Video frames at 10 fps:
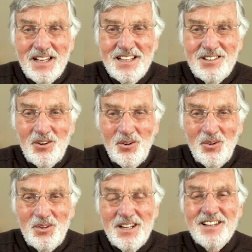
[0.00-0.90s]
in
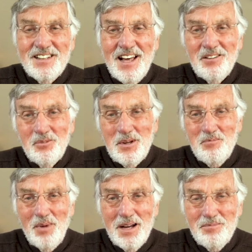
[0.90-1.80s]
order that we
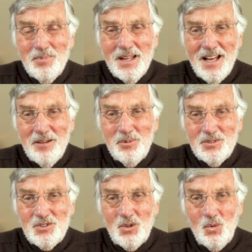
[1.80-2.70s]
might be able
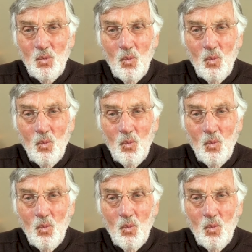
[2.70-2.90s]
to